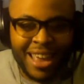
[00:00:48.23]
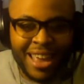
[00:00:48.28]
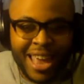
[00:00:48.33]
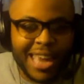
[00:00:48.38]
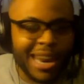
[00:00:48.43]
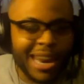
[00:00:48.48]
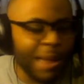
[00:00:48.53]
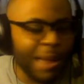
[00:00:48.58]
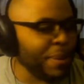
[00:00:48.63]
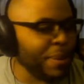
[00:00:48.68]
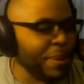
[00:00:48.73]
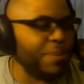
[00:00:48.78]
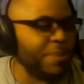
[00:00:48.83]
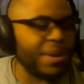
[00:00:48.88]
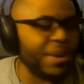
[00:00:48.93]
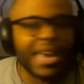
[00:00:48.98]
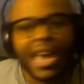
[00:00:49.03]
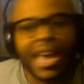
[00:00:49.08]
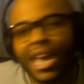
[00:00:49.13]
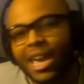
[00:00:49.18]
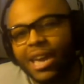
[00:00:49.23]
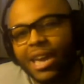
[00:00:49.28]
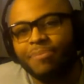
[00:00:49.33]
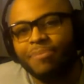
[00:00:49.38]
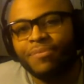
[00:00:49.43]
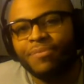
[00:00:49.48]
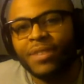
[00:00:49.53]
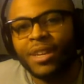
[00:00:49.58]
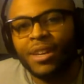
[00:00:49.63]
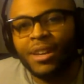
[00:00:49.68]
And I'm peeping game.
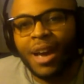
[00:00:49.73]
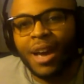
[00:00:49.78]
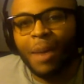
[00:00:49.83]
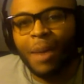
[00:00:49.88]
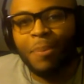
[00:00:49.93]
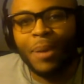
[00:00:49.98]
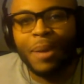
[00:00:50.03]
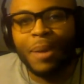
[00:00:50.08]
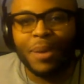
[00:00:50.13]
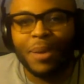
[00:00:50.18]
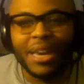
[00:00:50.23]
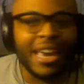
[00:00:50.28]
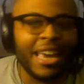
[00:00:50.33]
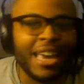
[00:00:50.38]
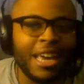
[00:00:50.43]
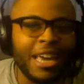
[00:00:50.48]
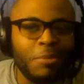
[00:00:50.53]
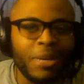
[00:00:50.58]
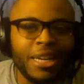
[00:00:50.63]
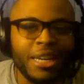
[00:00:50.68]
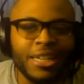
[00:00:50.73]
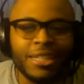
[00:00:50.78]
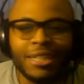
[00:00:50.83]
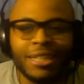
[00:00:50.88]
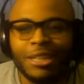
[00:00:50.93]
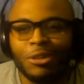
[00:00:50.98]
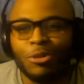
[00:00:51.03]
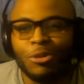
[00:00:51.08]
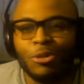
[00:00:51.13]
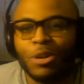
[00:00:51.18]
In this
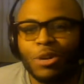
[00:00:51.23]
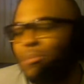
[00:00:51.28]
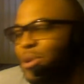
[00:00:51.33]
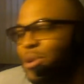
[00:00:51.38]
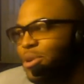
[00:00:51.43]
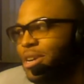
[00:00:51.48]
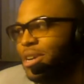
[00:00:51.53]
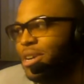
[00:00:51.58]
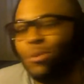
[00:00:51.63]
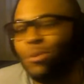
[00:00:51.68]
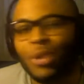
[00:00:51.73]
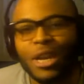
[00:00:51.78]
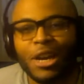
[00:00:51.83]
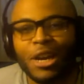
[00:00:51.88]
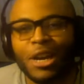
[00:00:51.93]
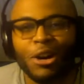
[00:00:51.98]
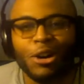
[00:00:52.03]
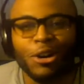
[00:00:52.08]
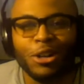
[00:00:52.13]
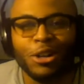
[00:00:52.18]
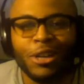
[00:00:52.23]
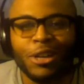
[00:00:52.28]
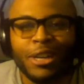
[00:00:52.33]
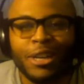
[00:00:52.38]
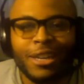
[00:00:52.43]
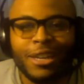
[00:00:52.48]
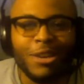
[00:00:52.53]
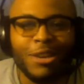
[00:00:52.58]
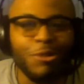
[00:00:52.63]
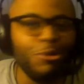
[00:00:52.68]
little community we call
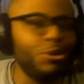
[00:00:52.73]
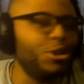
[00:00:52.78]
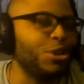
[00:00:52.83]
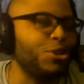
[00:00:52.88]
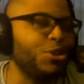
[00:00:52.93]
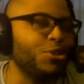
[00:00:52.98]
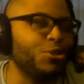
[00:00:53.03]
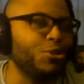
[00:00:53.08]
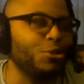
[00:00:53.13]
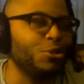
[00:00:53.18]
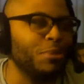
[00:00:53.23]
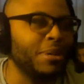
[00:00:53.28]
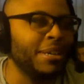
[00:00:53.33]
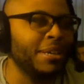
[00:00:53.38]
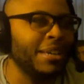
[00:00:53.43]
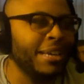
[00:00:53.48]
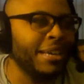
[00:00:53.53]
YouTube,